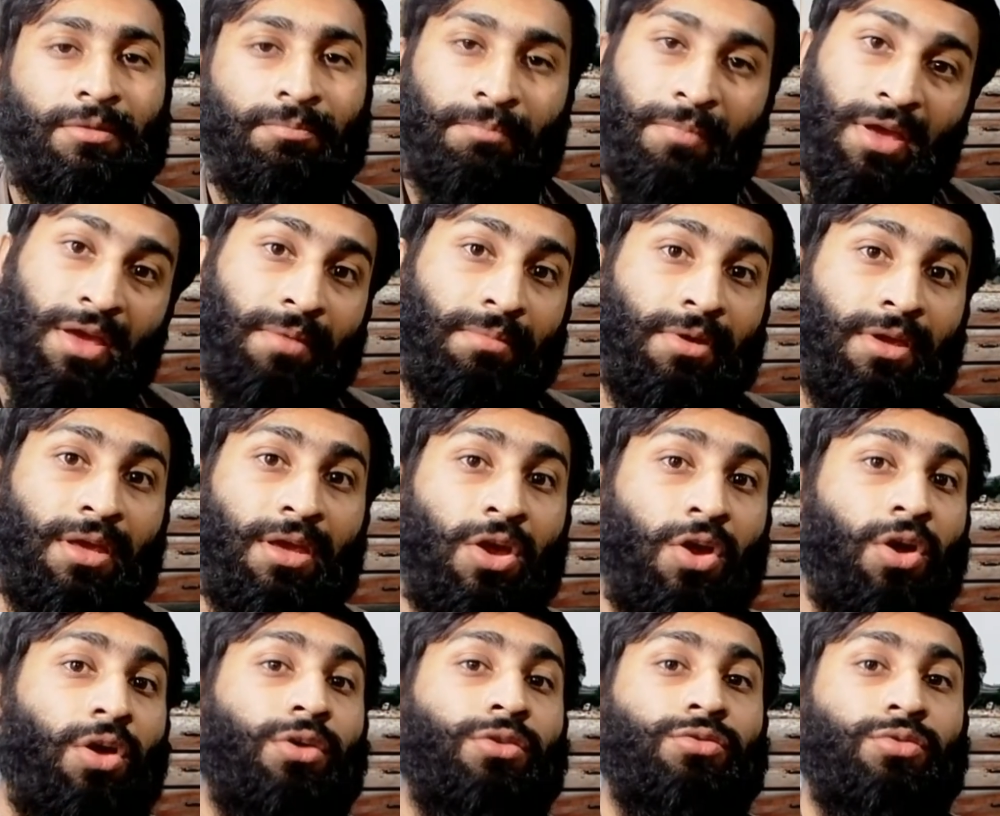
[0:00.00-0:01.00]
Maybe
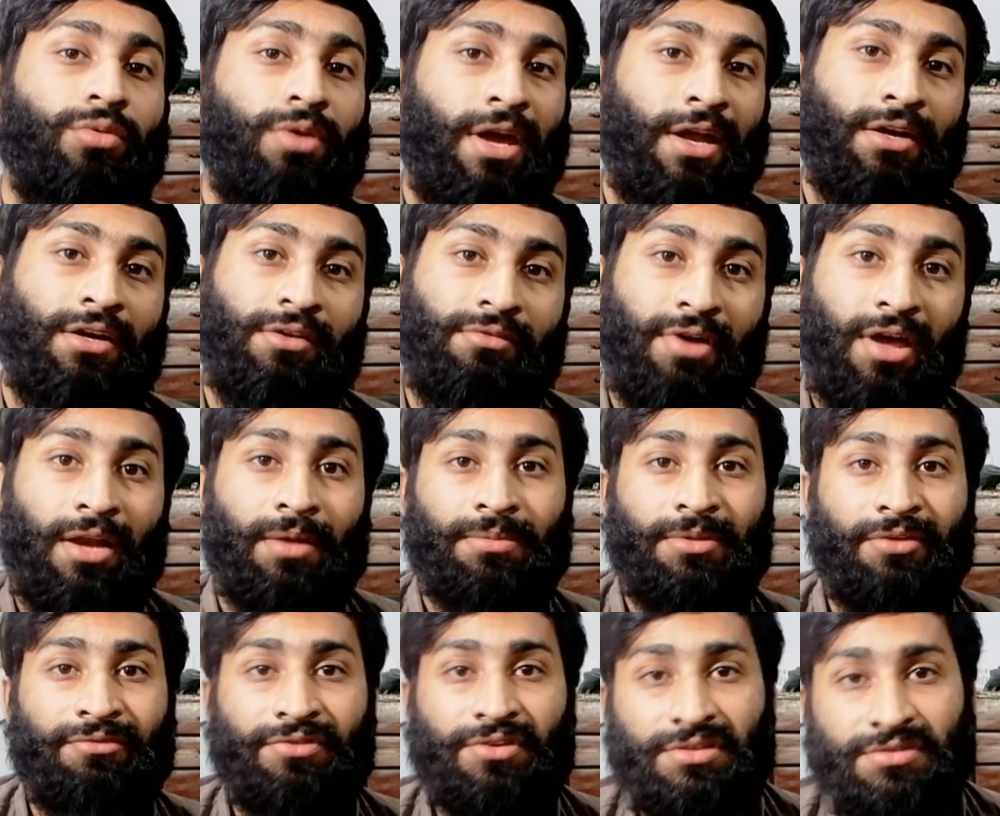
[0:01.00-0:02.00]
you can develop
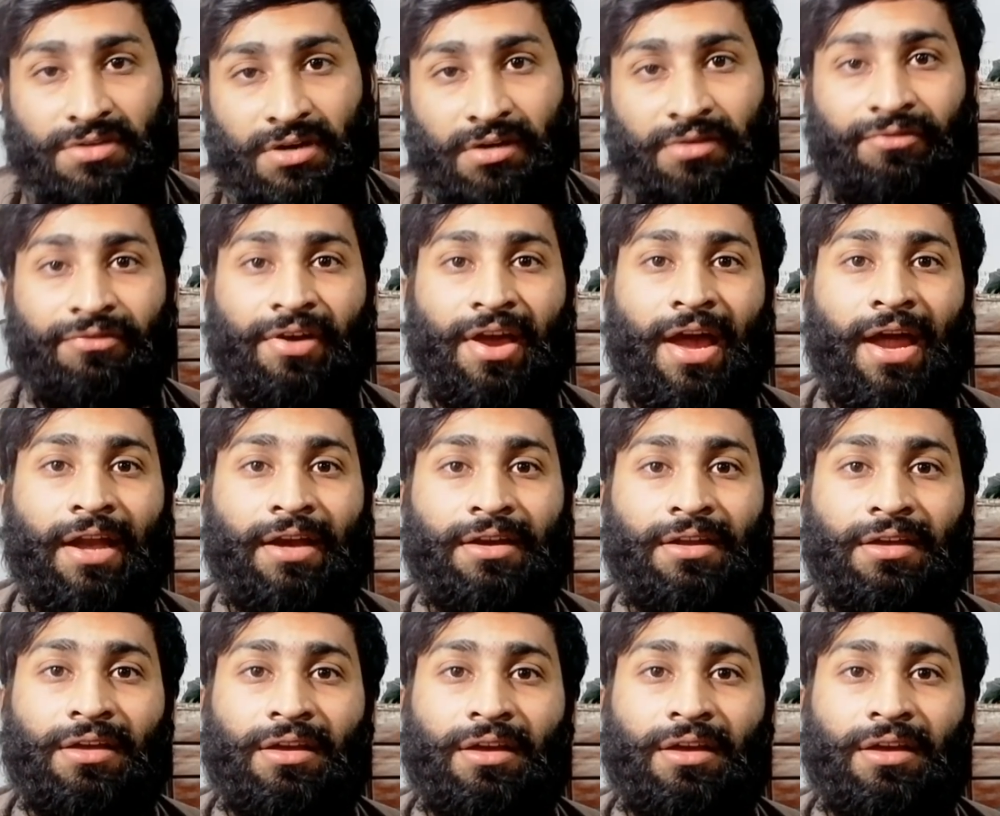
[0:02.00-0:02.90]
the visceral fat